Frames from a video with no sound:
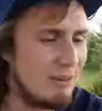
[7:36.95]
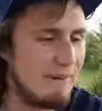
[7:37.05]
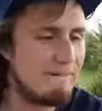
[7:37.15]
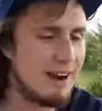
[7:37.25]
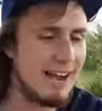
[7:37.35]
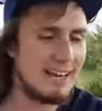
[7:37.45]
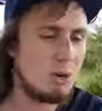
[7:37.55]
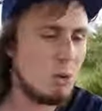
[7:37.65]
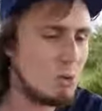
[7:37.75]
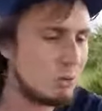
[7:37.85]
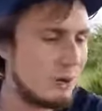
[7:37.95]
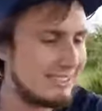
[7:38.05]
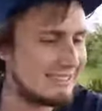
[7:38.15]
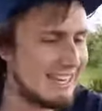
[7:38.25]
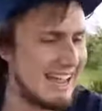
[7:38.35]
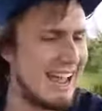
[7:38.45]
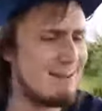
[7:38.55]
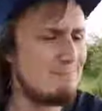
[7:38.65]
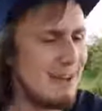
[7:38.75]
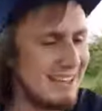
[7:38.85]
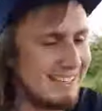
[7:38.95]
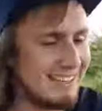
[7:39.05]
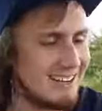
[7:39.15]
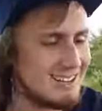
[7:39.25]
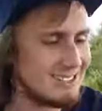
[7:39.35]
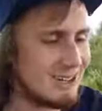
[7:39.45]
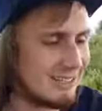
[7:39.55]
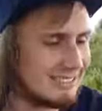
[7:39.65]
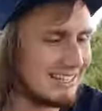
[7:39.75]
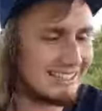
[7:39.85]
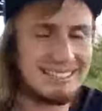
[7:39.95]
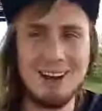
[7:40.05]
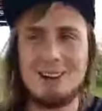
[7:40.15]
refining old ones, and making contacts.